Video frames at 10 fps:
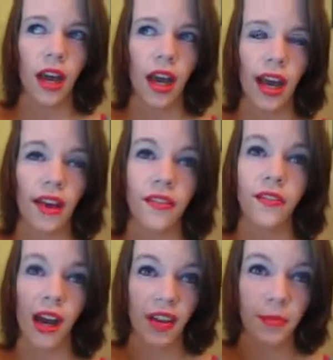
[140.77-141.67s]
I have
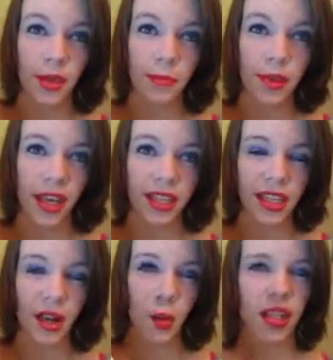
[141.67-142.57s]
5 big Pez
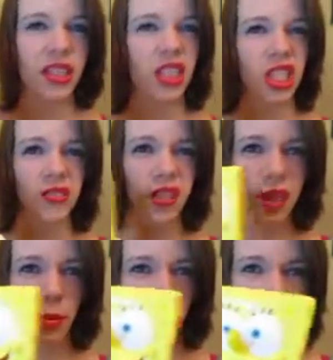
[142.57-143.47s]
and I wanted to just fit
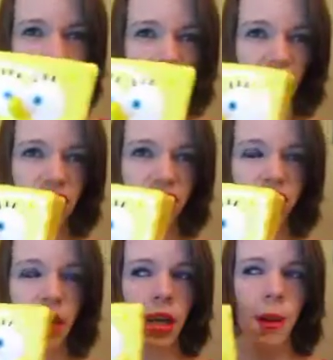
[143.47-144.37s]
them all on a shelf.
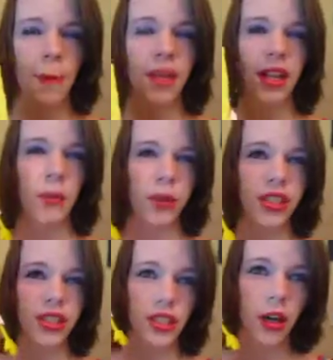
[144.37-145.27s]
But I am going
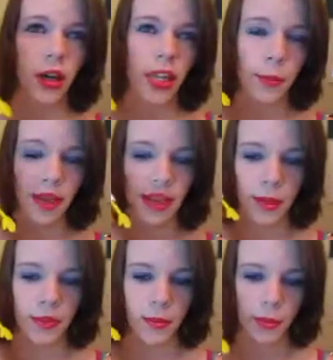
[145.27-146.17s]
to start keeping
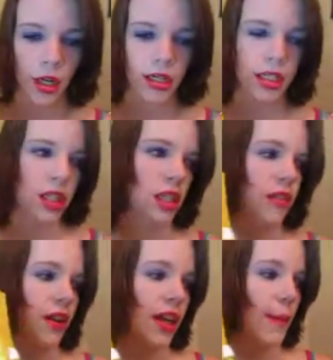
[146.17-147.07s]
them in the boxes
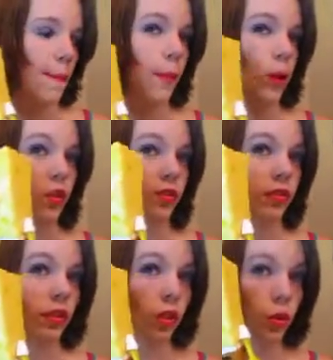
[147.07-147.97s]
if I get more of
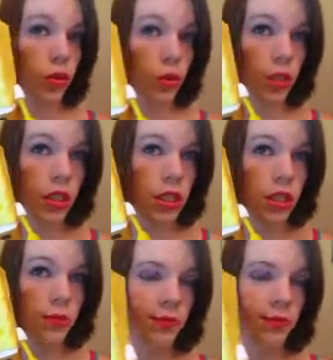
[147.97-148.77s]
those ones.